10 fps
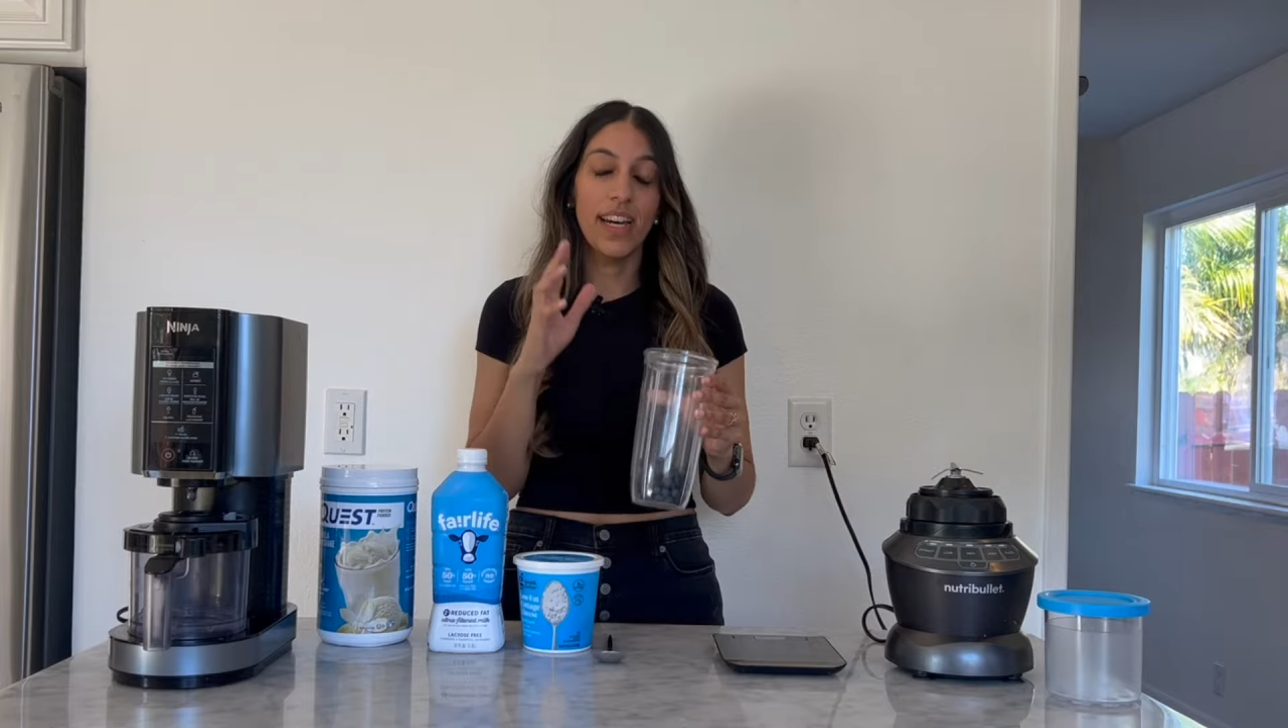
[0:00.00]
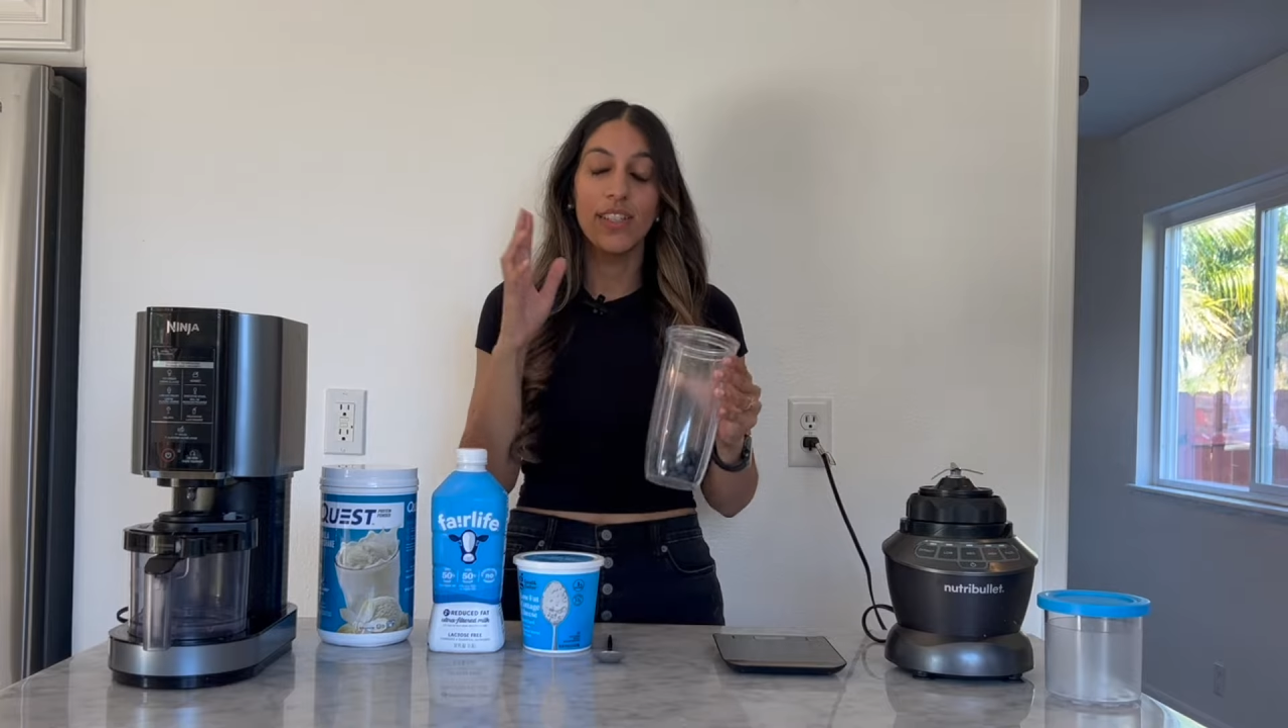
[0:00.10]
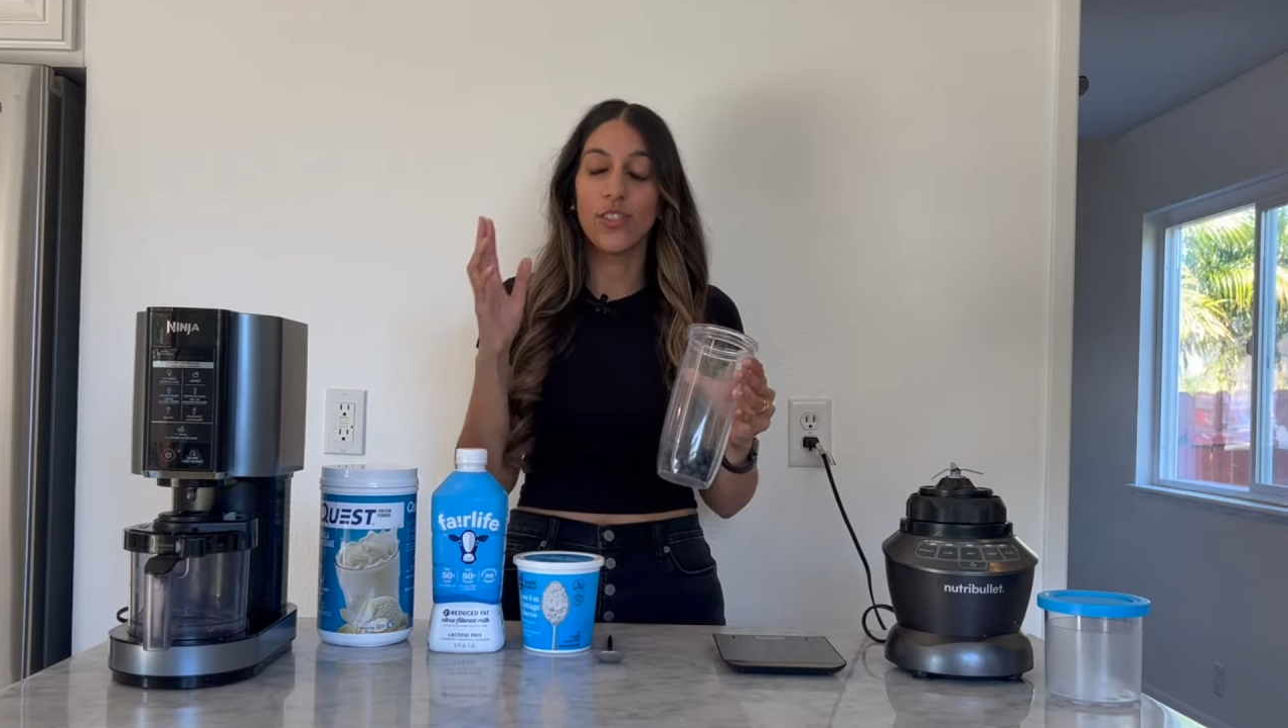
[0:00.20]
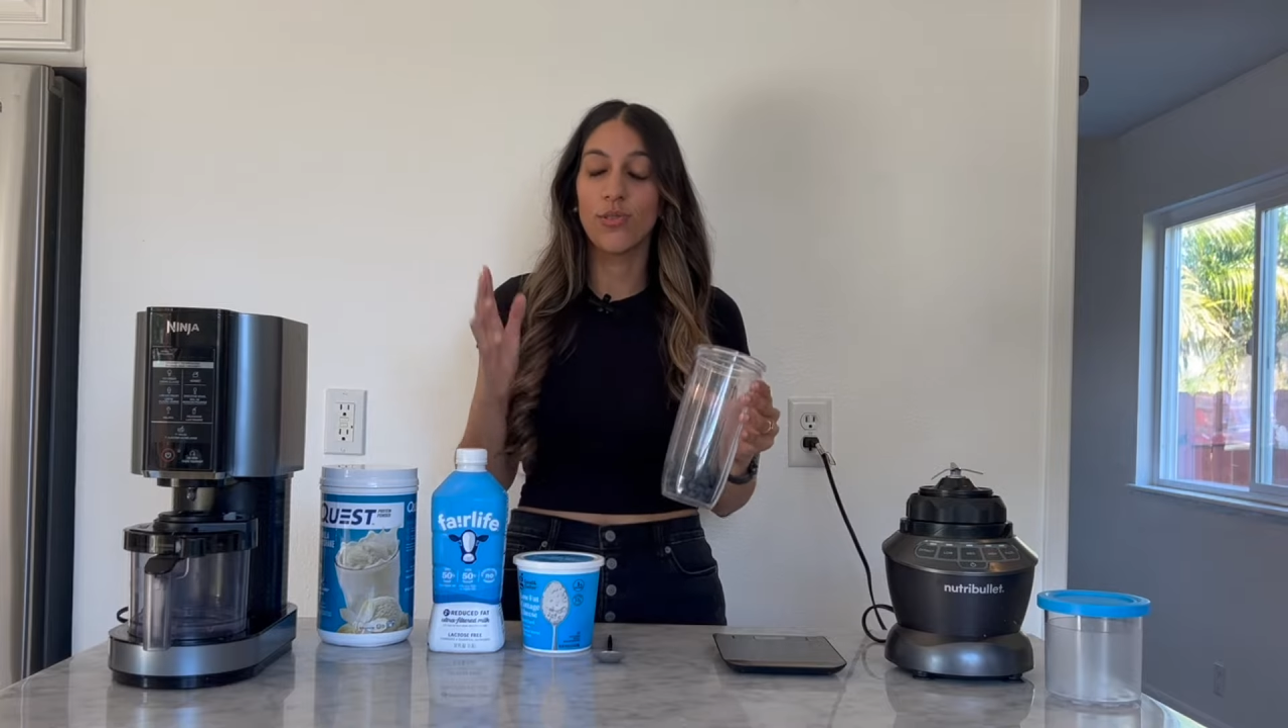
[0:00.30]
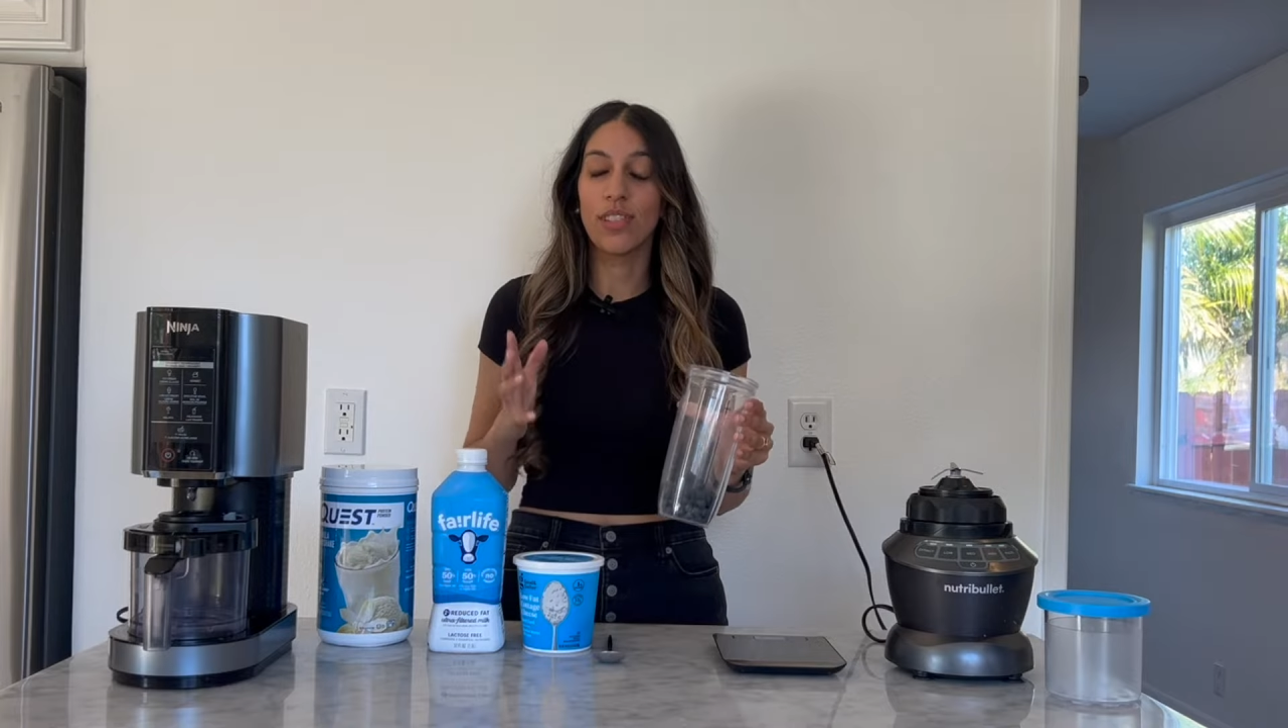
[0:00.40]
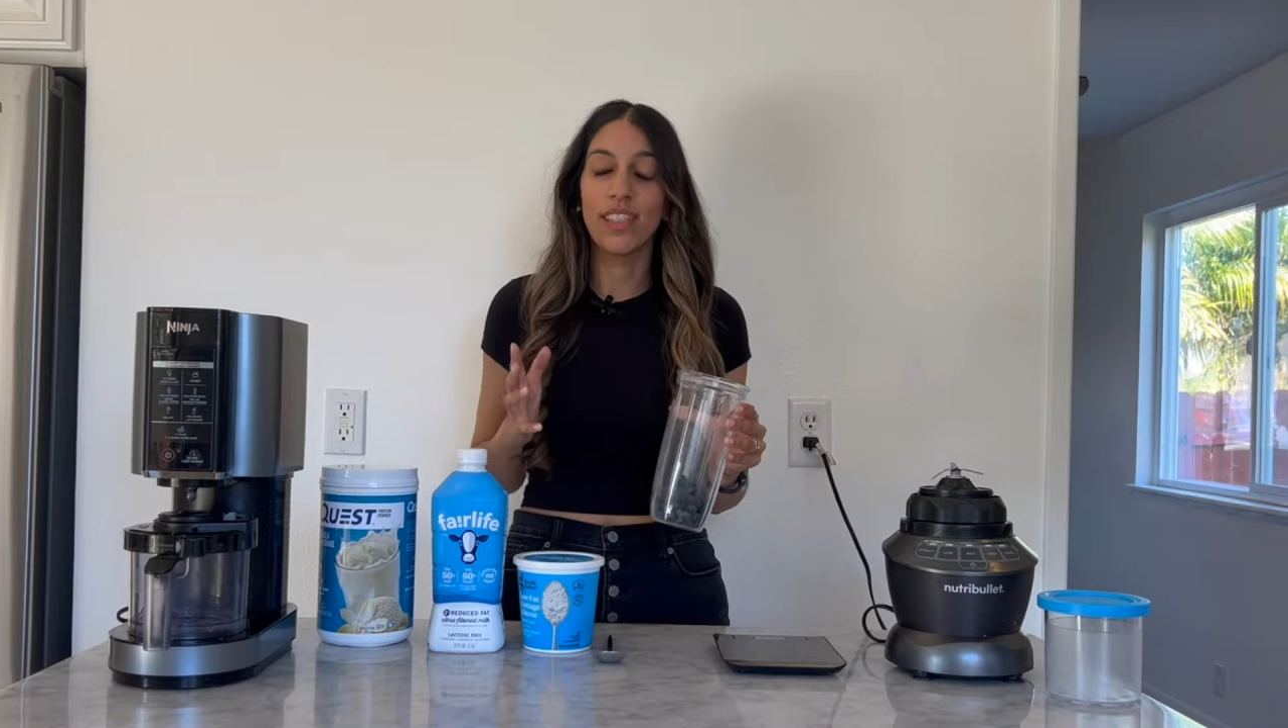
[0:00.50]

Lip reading: I just really